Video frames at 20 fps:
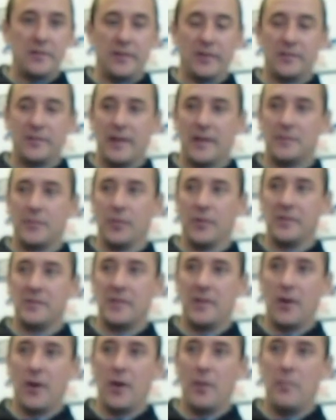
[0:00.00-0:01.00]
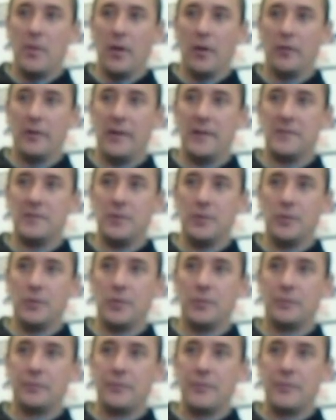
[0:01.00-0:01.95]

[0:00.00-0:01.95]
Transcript: successful is their ability to